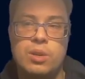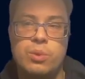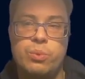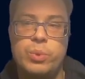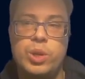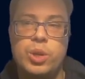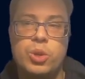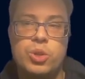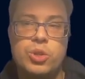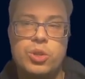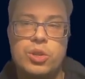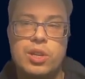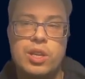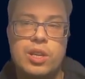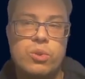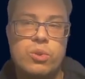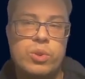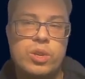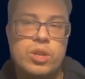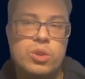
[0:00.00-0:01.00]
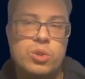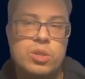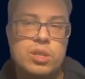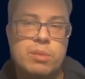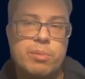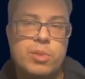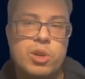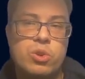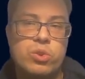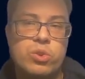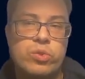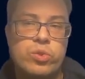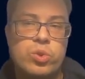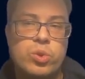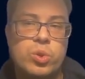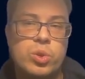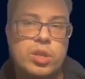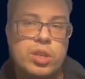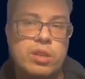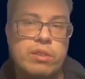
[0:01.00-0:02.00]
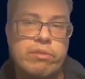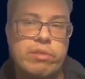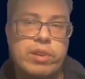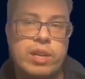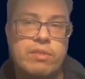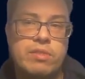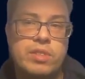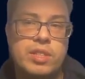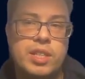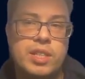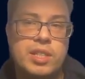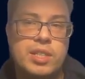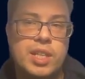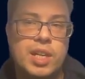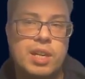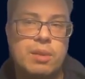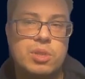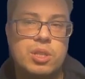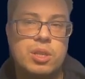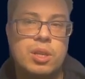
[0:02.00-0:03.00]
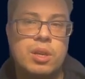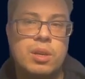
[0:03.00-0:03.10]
We not only reduce amount of code in 5-6 times,